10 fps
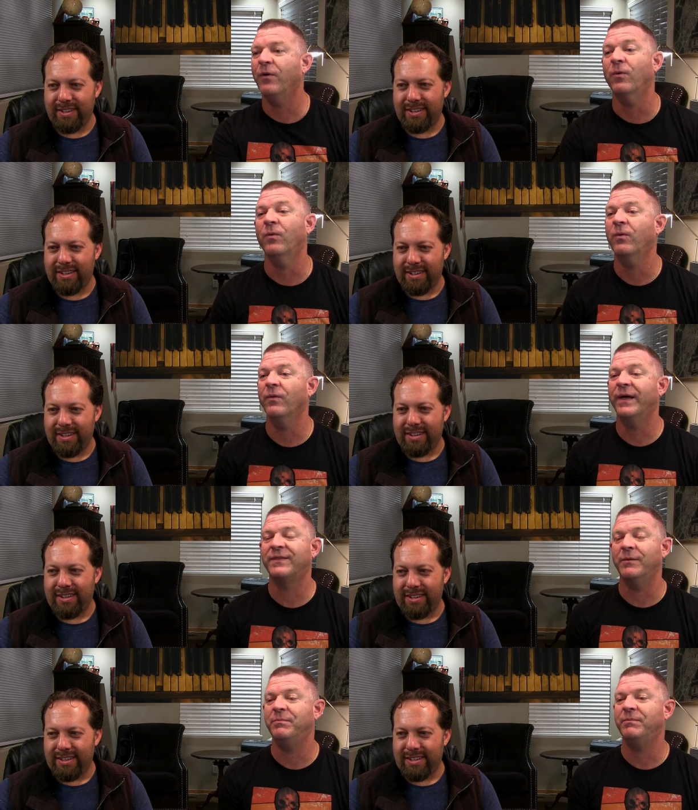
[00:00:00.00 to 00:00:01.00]
Speaker 1: Oh, I
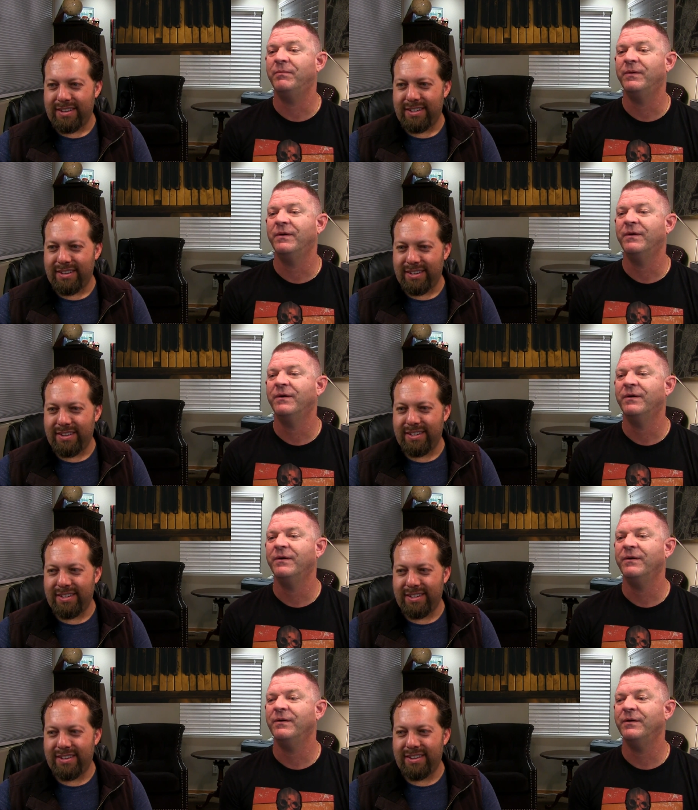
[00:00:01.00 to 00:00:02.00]
like that
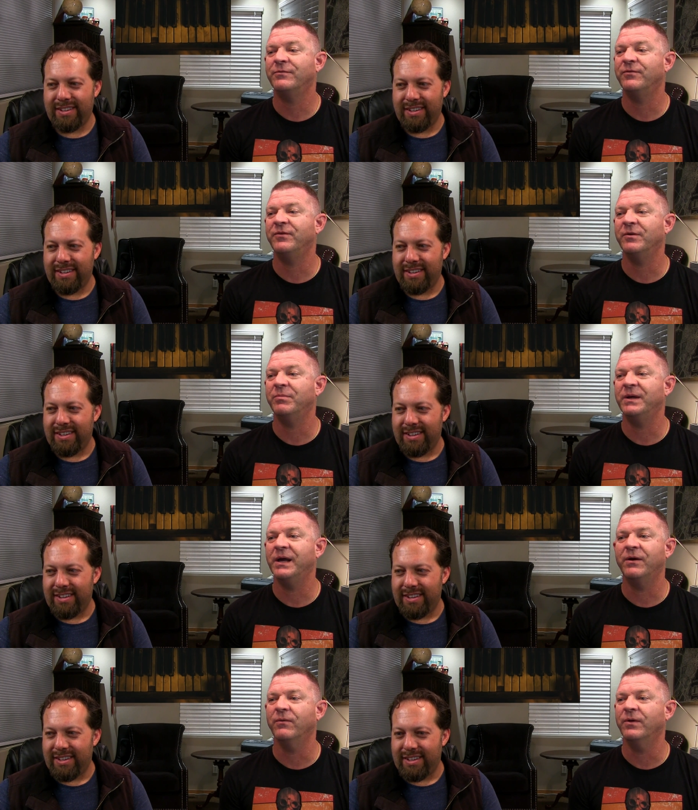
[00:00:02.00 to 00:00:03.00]
interesting
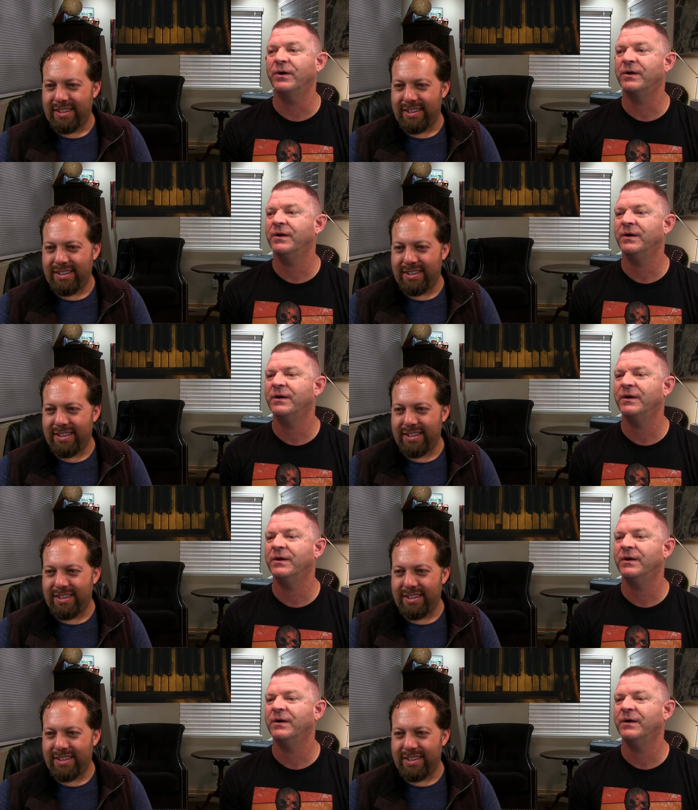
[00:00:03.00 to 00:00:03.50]
piano look.